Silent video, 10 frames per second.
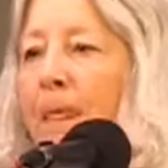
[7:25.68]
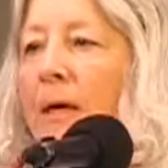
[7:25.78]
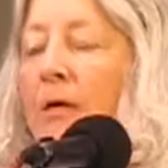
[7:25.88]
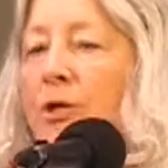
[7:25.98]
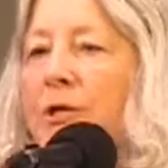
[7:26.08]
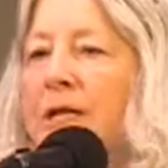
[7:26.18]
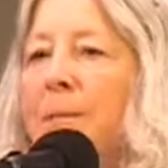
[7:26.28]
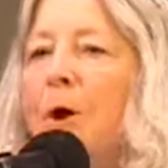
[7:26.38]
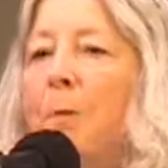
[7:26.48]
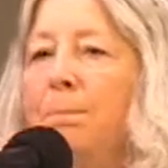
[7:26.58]
is to
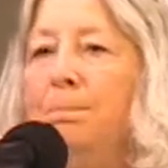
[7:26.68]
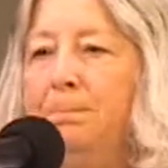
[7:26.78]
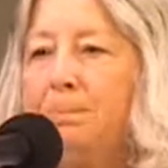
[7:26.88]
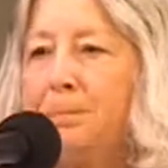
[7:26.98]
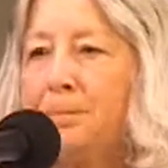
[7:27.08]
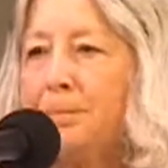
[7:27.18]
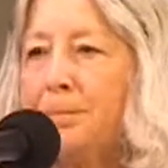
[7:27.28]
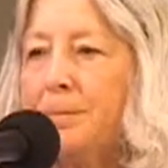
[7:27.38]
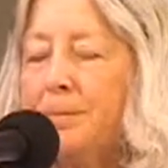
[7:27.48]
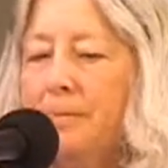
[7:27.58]
zip up.
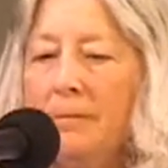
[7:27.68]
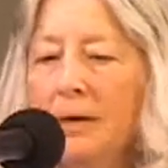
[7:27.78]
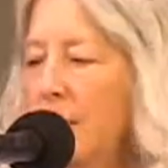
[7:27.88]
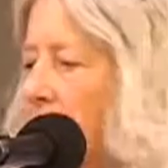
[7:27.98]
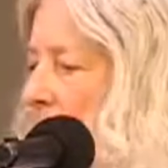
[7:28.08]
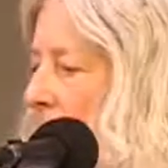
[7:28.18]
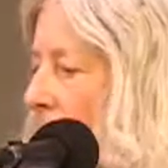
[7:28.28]
These